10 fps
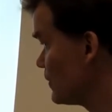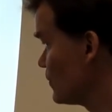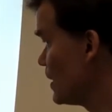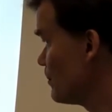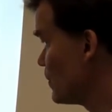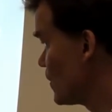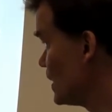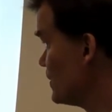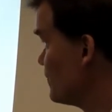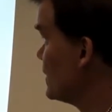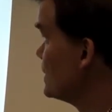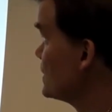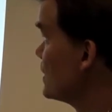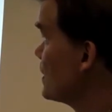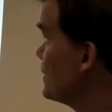that to time correlated
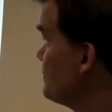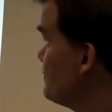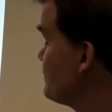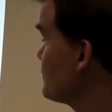phase therapy.